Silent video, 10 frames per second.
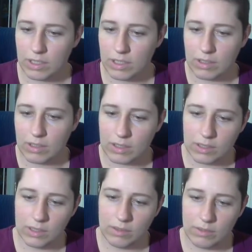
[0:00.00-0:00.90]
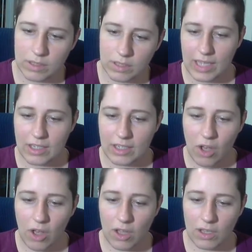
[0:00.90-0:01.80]
down these leaves. And
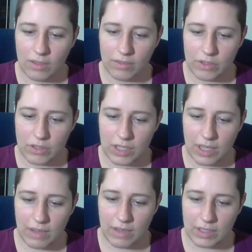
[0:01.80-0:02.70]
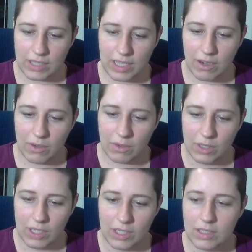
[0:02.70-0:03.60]
all of your stuff is now
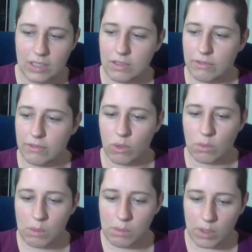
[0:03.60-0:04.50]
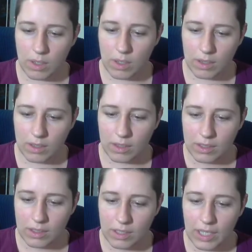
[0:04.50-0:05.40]
deformable.
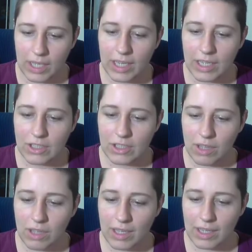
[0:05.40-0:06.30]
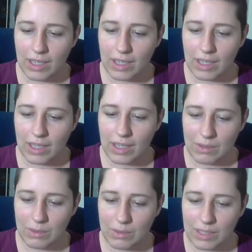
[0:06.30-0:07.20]
In case you're like, hey, I
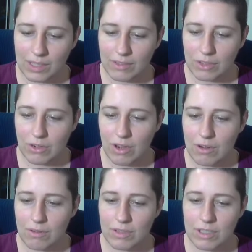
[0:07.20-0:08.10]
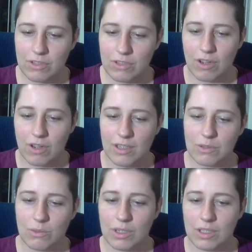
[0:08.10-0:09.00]
don't want to ever draw or redraw. I
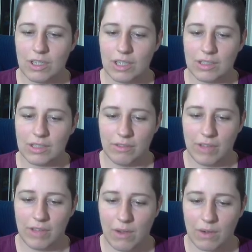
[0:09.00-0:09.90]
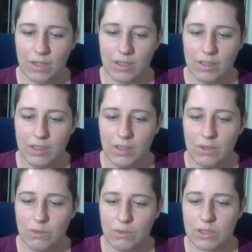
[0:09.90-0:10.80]
just want a dancing flower
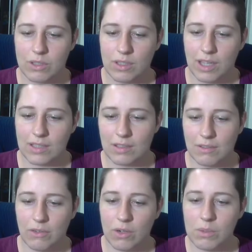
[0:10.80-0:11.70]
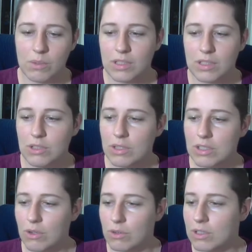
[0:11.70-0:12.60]
with lots of deformers. You
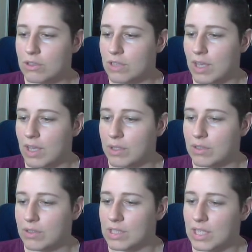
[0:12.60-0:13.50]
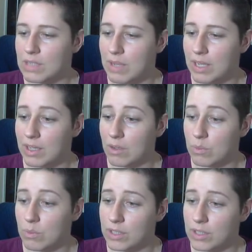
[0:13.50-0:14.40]
can totally do that by using these kinematic
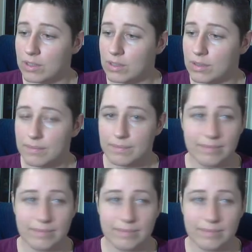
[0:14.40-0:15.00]
outputs.